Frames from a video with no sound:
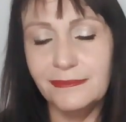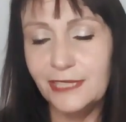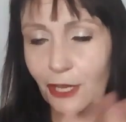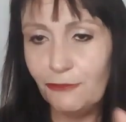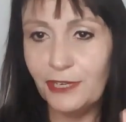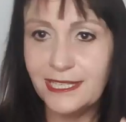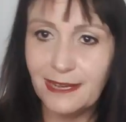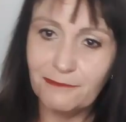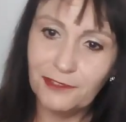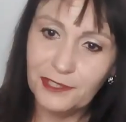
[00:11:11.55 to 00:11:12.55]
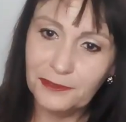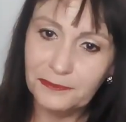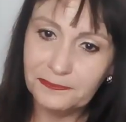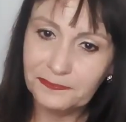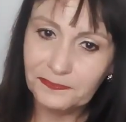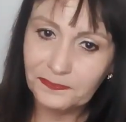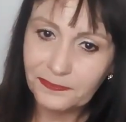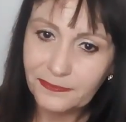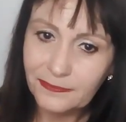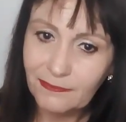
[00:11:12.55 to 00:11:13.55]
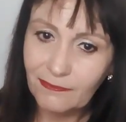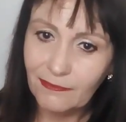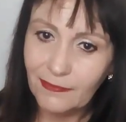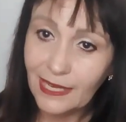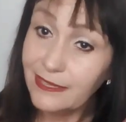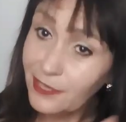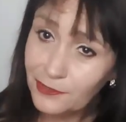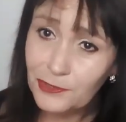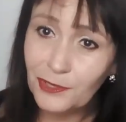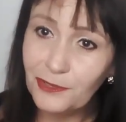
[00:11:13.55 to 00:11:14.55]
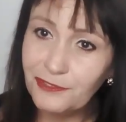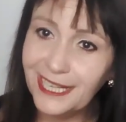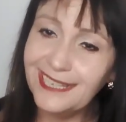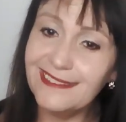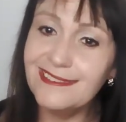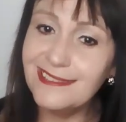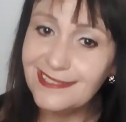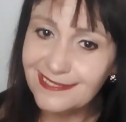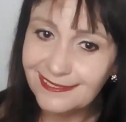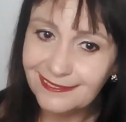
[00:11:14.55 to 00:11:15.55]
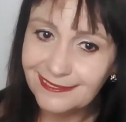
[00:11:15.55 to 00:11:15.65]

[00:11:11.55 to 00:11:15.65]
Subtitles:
No free time for you. They control your finances.